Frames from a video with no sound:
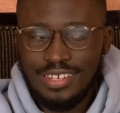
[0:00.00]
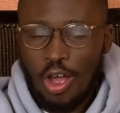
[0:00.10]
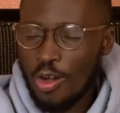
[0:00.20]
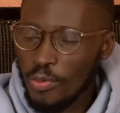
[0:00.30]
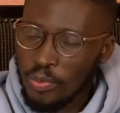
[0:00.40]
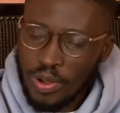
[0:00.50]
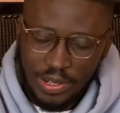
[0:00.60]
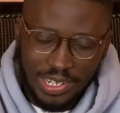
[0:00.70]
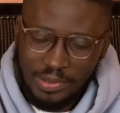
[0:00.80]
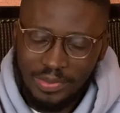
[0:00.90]
I hope one
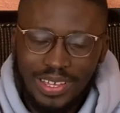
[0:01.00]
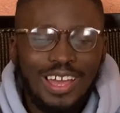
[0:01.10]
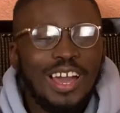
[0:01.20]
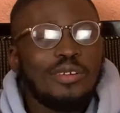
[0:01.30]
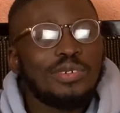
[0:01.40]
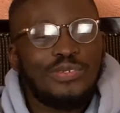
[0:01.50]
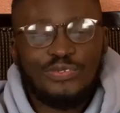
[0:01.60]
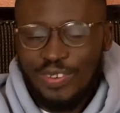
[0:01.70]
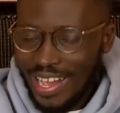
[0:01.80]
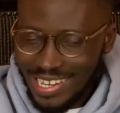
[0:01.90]
of them we
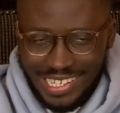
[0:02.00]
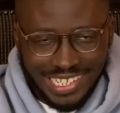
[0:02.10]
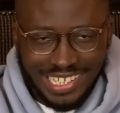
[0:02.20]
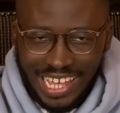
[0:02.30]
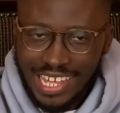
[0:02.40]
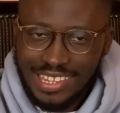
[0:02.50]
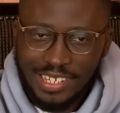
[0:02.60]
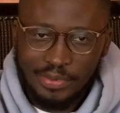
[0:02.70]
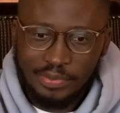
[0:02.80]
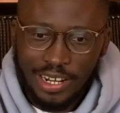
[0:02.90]
finally land
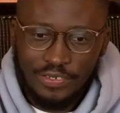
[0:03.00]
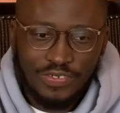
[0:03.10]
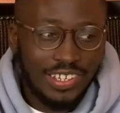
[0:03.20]
there, bruv.